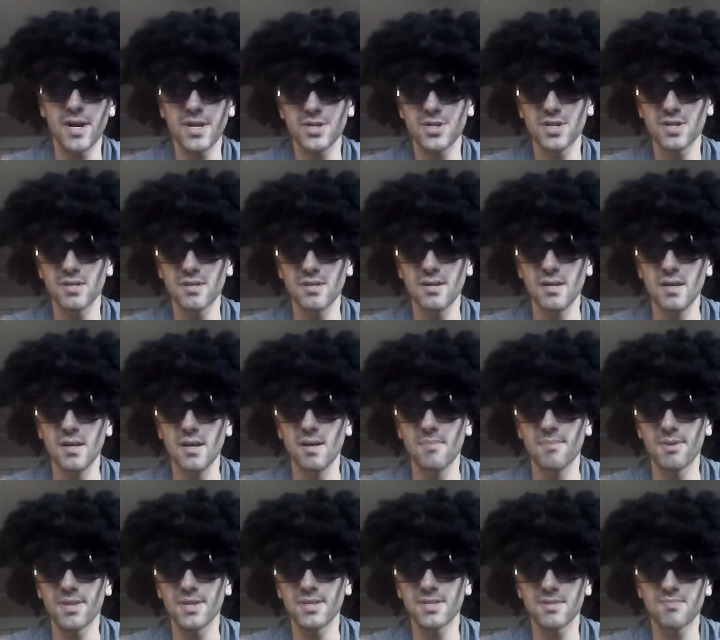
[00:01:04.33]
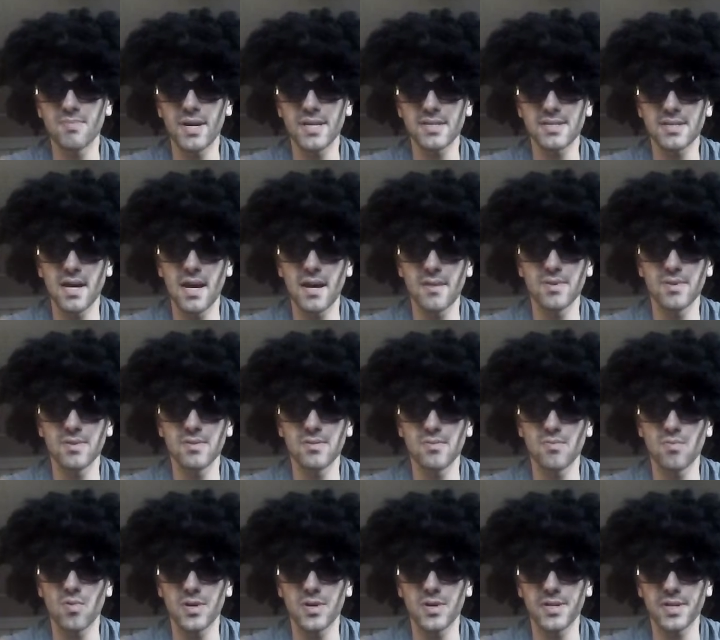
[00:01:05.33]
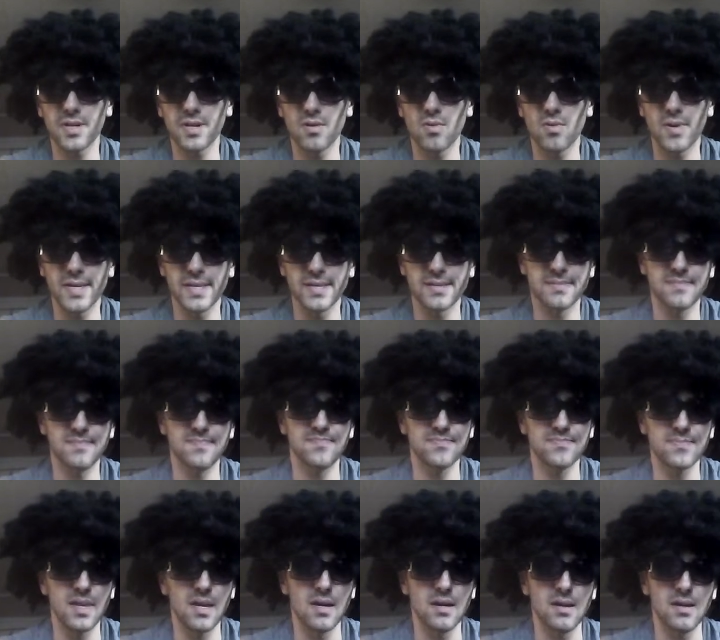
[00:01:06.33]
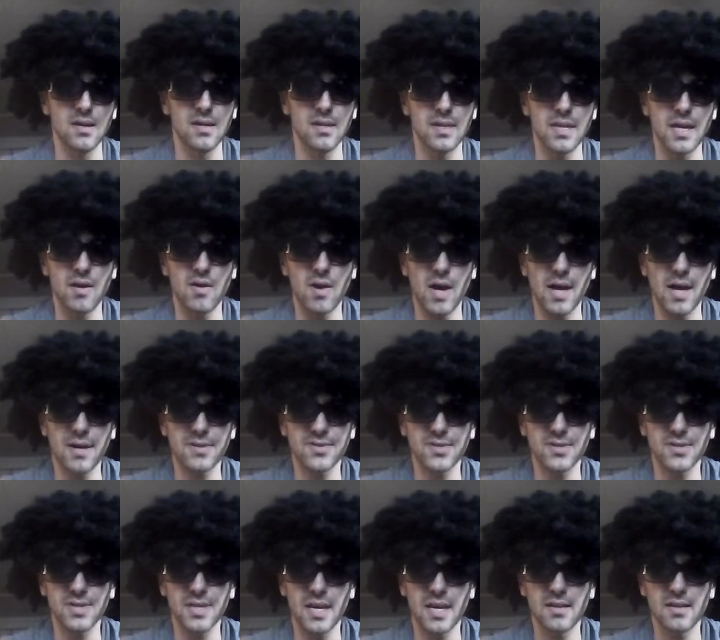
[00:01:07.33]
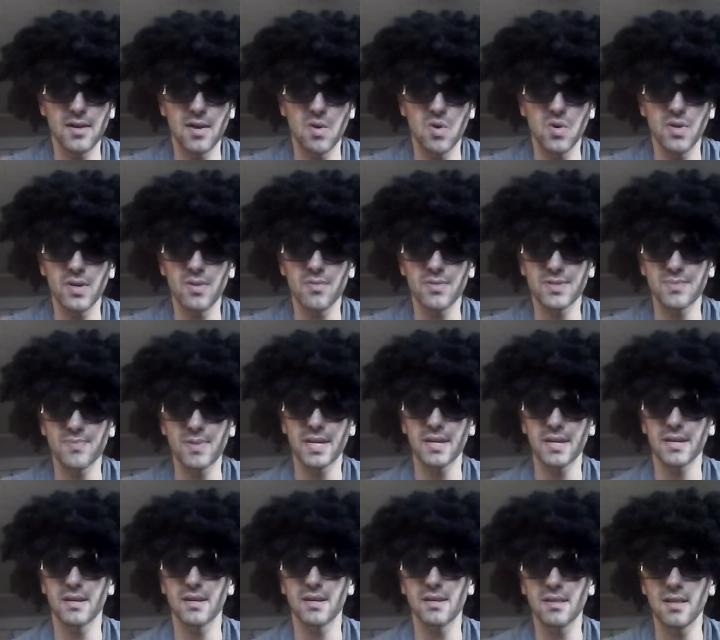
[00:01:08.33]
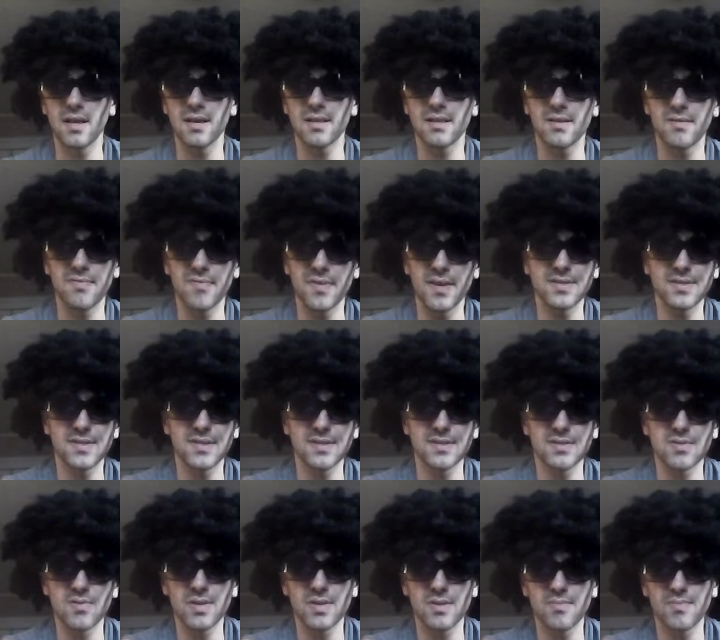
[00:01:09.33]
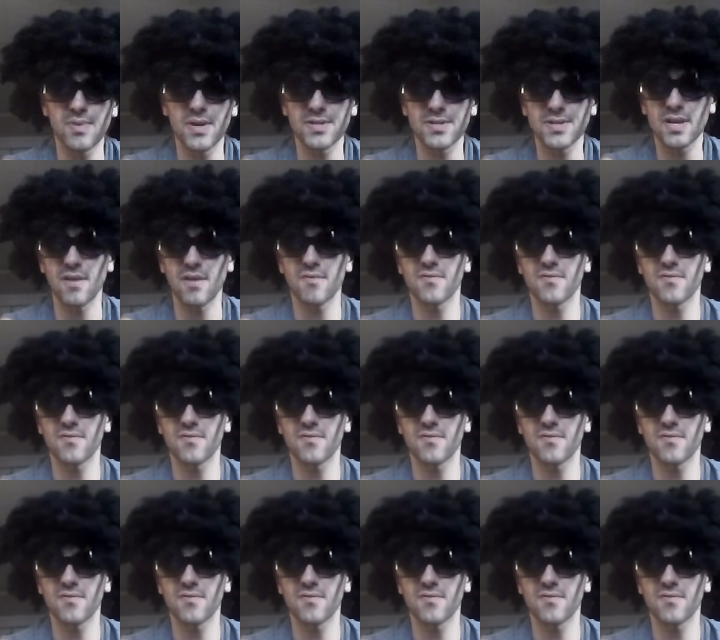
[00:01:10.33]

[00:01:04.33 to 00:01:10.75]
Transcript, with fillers: question, but this is my time and we're gonna win. Now, Oscar De La Hoya was making a lot of faces during the press